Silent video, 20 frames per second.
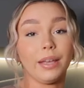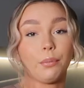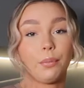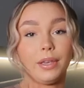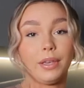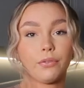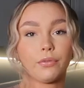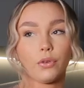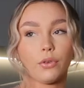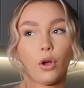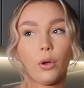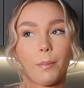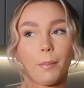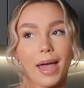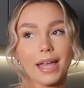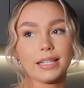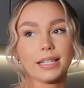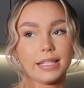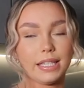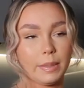We've got
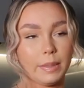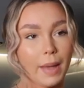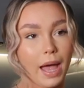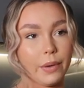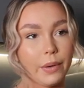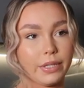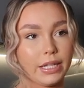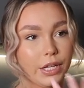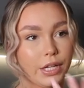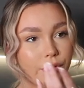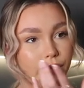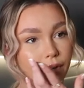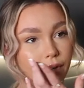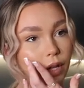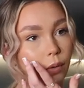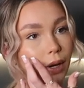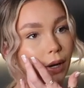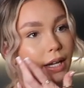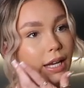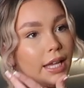Battersea Power Station
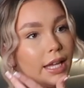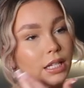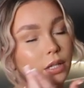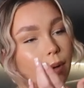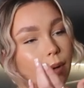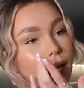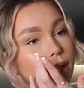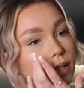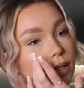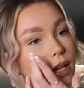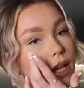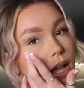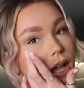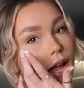really quite near to us,